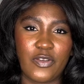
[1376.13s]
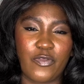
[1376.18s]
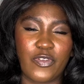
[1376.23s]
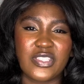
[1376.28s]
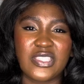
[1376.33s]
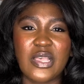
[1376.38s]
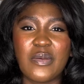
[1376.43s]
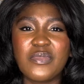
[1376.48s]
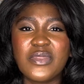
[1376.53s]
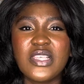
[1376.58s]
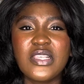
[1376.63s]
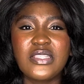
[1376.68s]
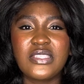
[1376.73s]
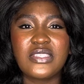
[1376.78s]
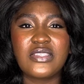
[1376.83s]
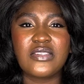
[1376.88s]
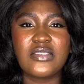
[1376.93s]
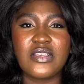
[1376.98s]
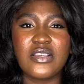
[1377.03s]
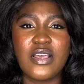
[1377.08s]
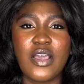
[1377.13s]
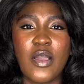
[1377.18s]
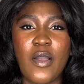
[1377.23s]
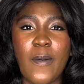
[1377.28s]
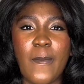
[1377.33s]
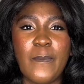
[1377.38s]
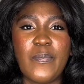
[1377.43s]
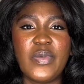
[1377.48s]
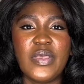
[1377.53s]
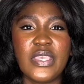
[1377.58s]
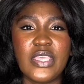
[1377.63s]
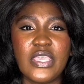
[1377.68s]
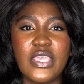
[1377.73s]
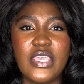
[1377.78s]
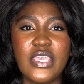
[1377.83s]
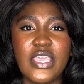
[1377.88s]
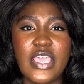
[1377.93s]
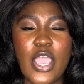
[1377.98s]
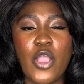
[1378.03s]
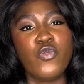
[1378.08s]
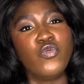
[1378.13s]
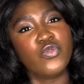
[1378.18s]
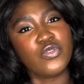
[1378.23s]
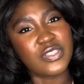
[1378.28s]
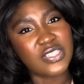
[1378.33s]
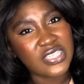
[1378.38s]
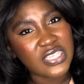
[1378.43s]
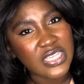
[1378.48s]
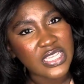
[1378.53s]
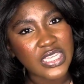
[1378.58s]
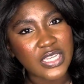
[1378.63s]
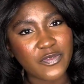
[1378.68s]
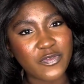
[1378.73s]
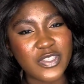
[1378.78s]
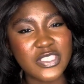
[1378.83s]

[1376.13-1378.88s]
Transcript: For something to be a routine,